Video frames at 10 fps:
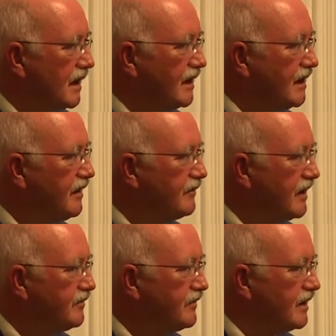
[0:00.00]
I kind of
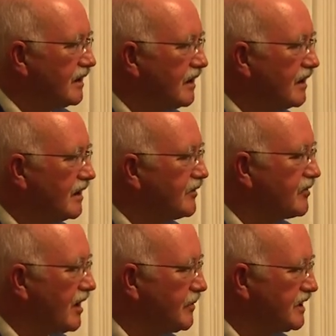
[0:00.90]
envy
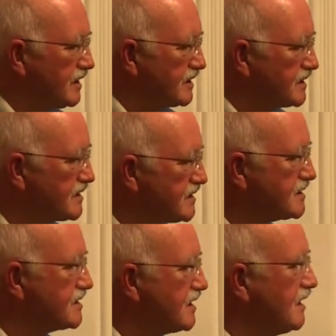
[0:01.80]

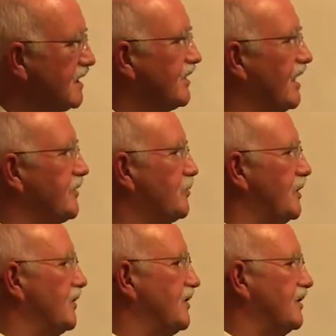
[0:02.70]
dramatists that
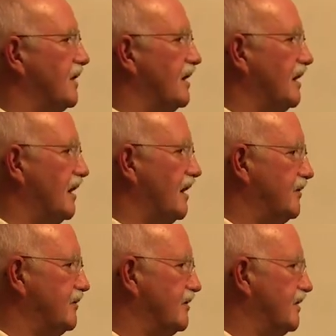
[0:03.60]
word that they
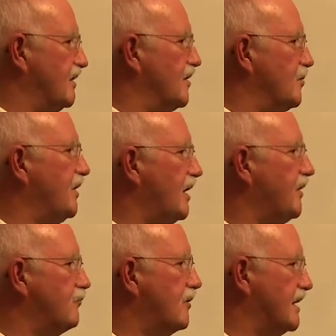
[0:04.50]
have,
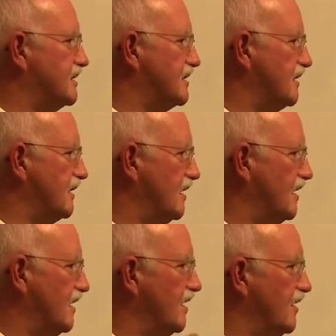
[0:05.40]
playwright,
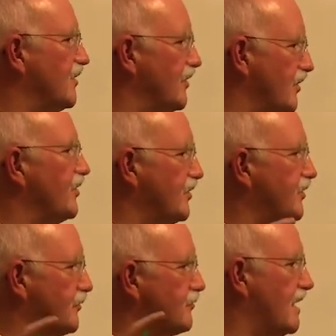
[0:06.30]

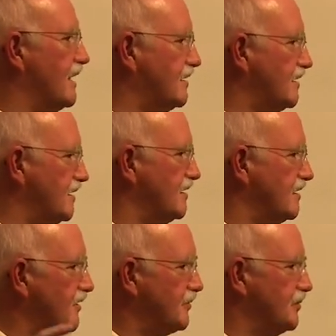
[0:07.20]
the right,
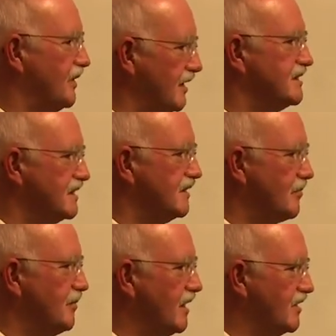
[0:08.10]
the, as in
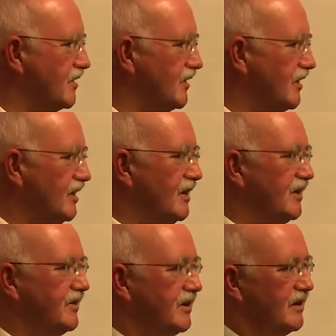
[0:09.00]
the maker,
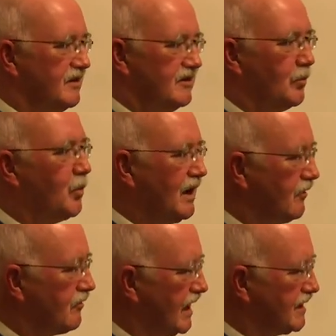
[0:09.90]
the, the
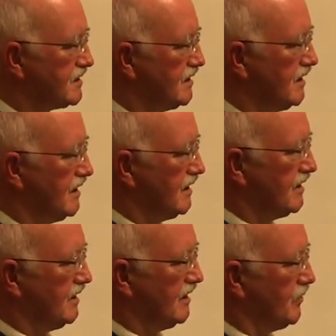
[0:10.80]
wheelwright,
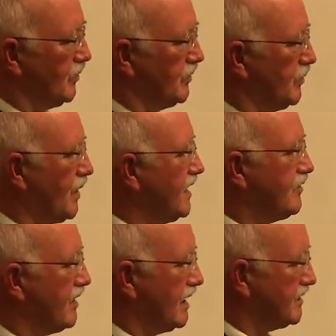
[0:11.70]
the
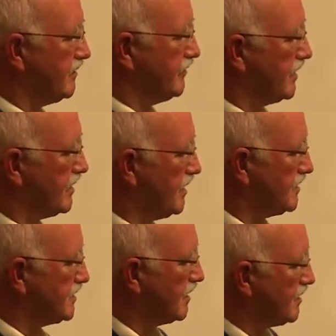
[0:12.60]
Wainwright, the, cart,
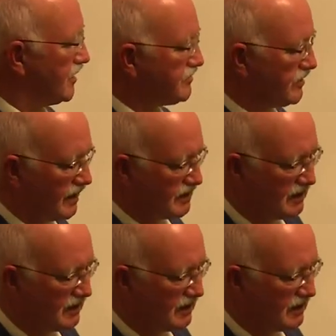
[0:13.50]
the Cartwright,